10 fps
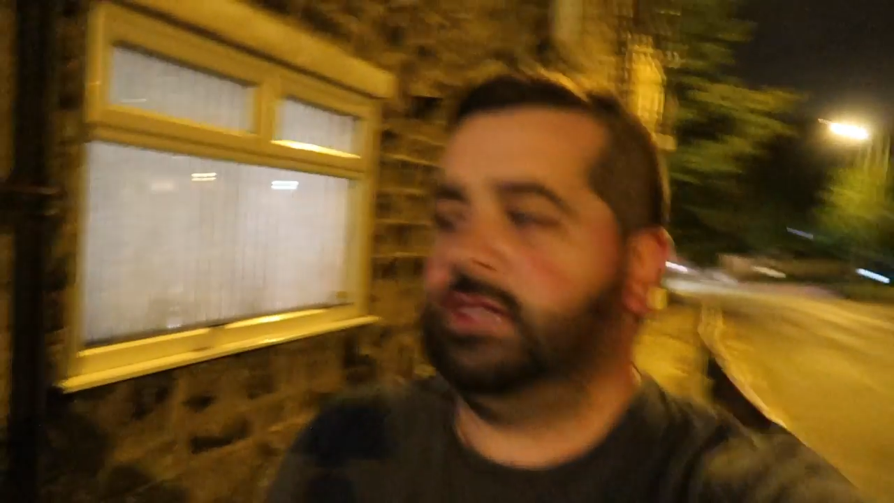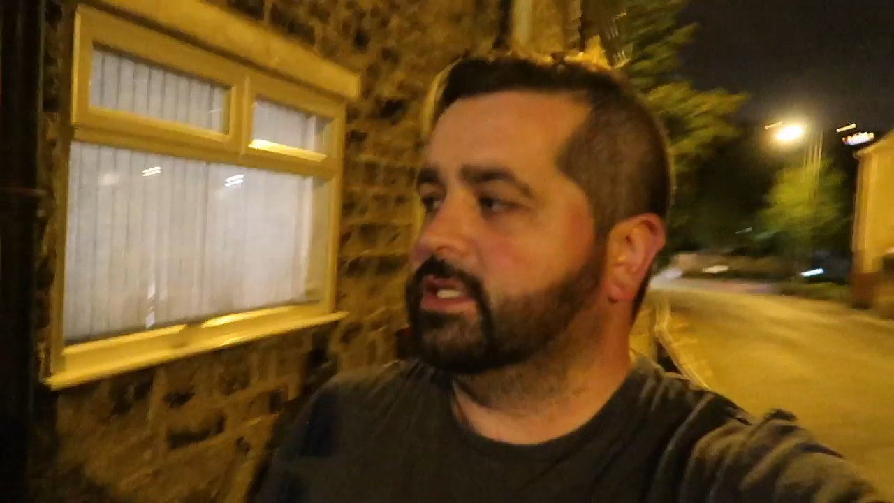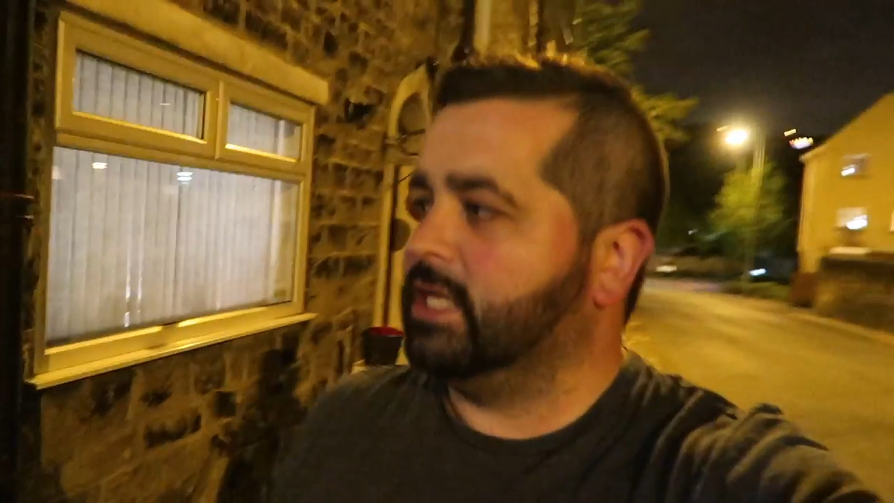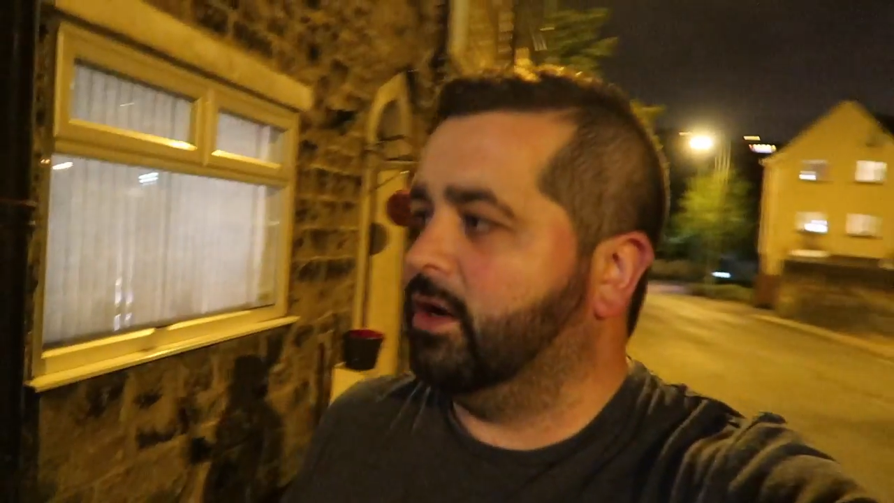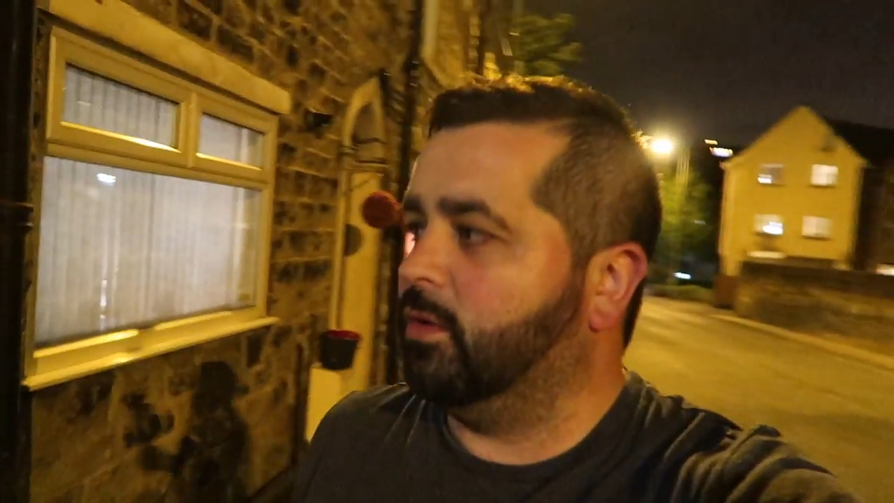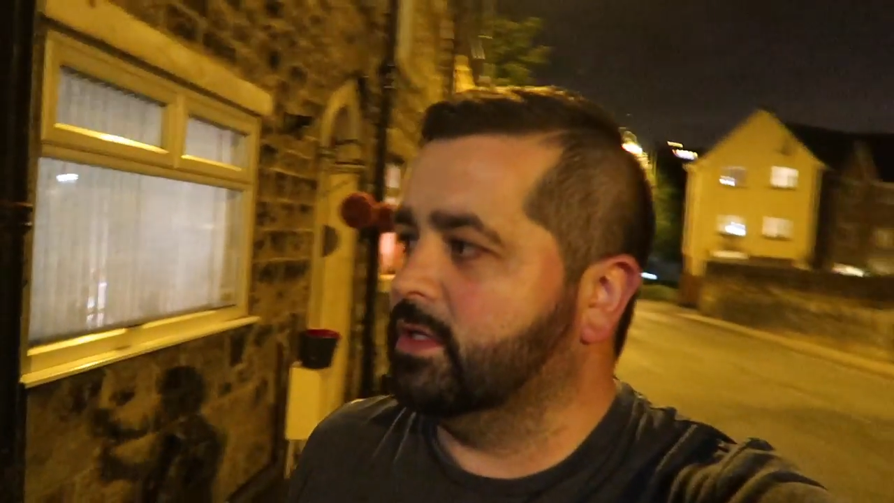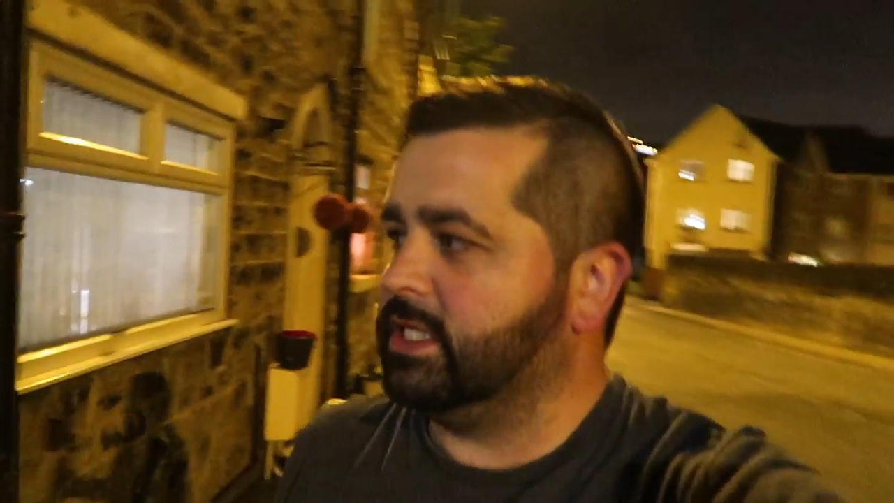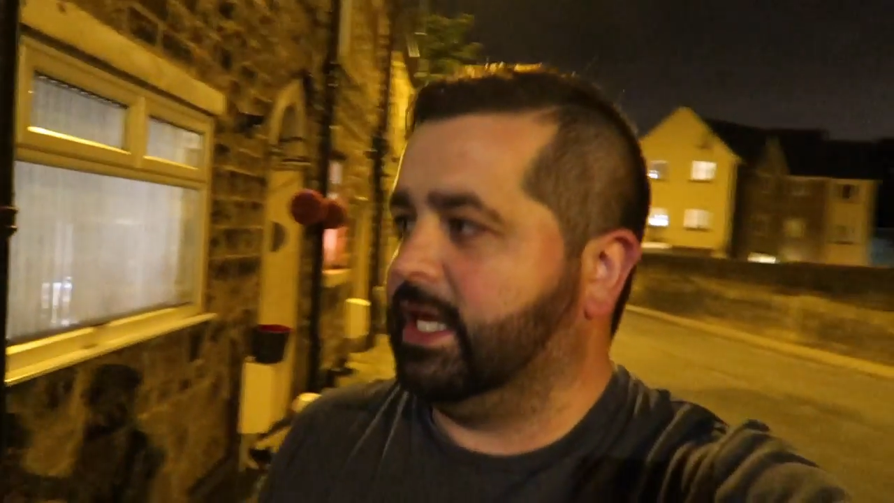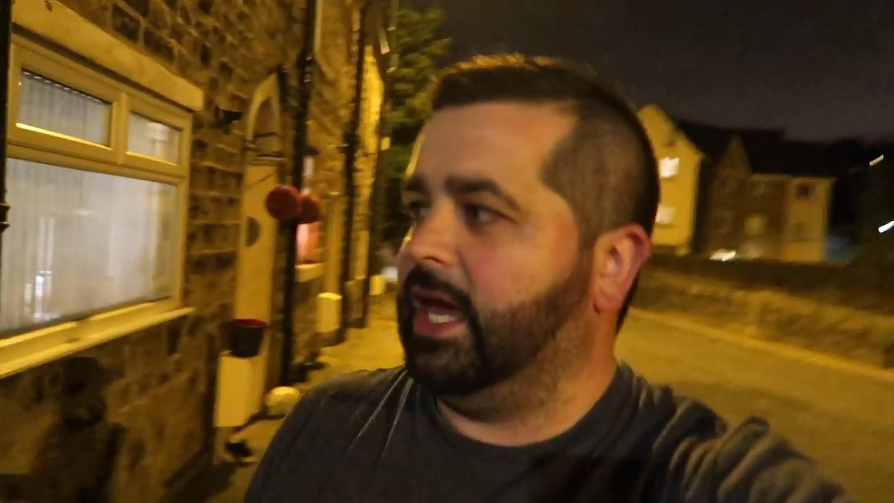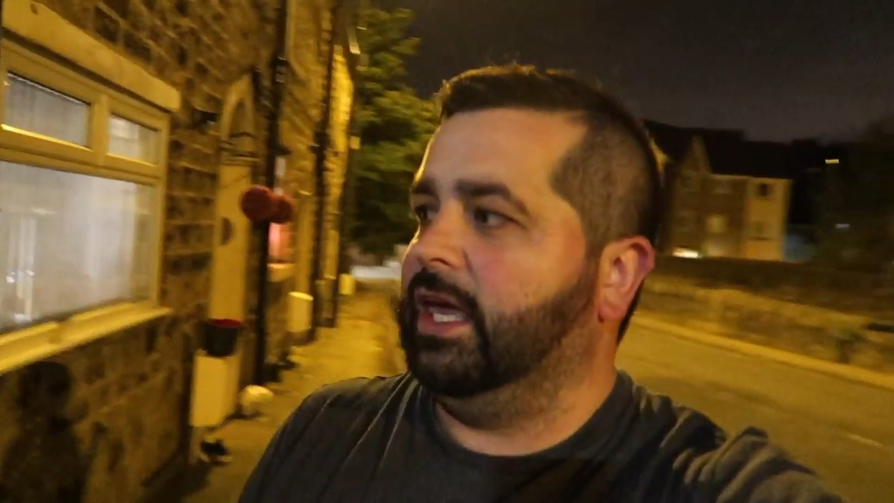Sarah
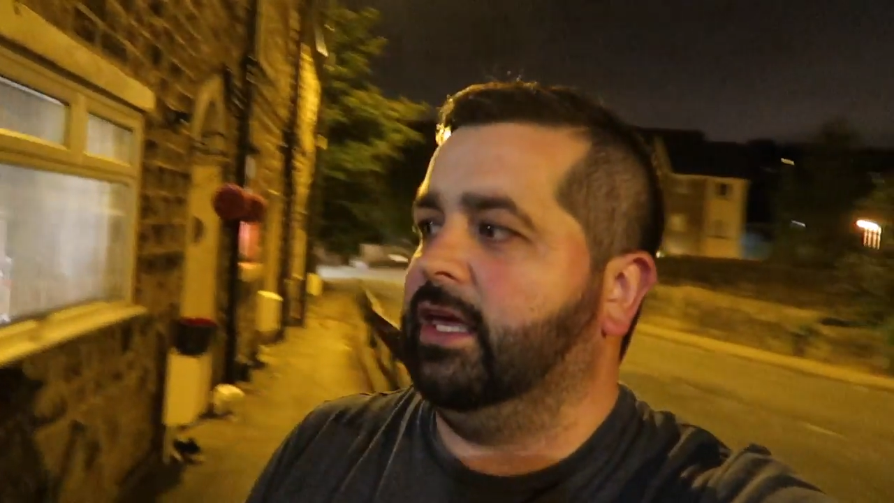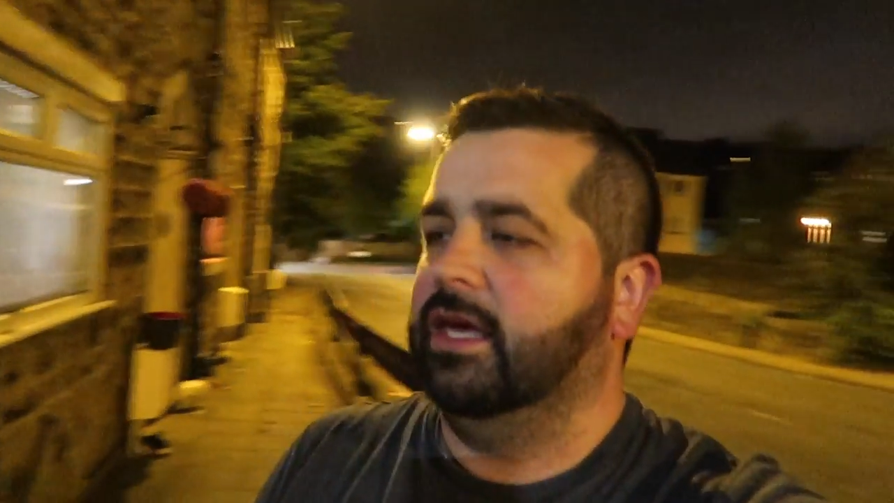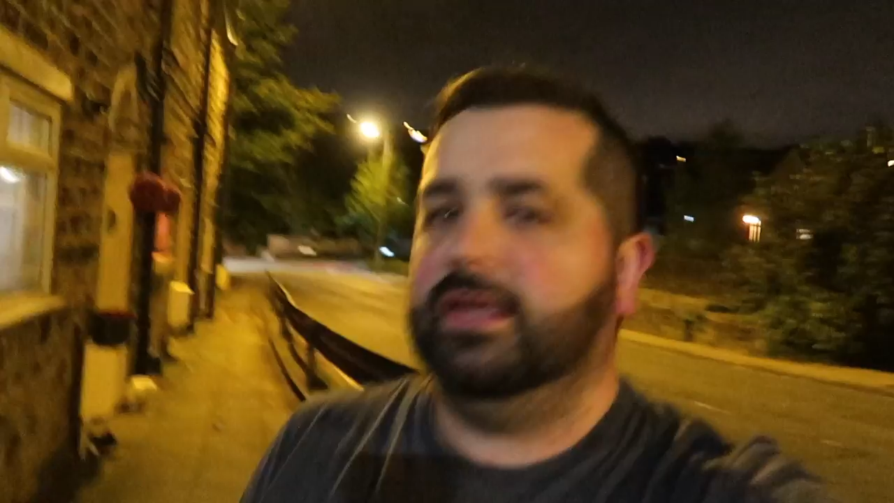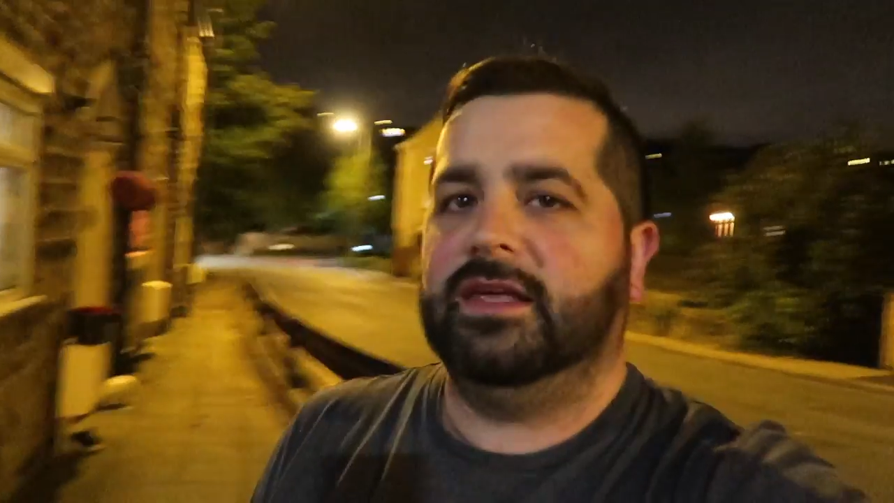wants a cake.